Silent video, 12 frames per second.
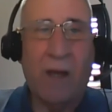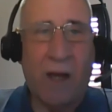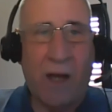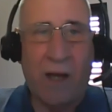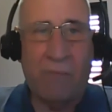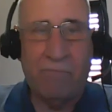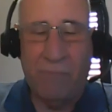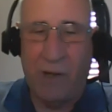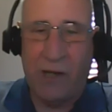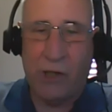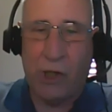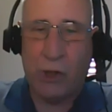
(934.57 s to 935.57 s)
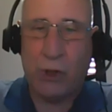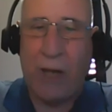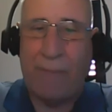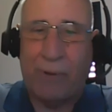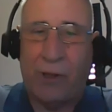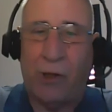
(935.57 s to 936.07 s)
a
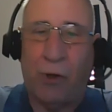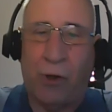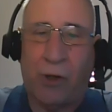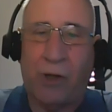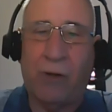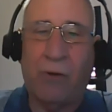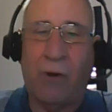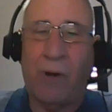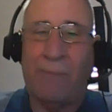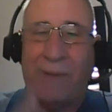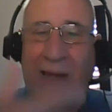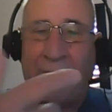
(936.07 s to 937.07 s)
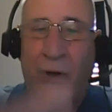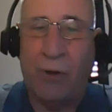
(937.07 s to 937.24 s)
shop clerk or a plumber,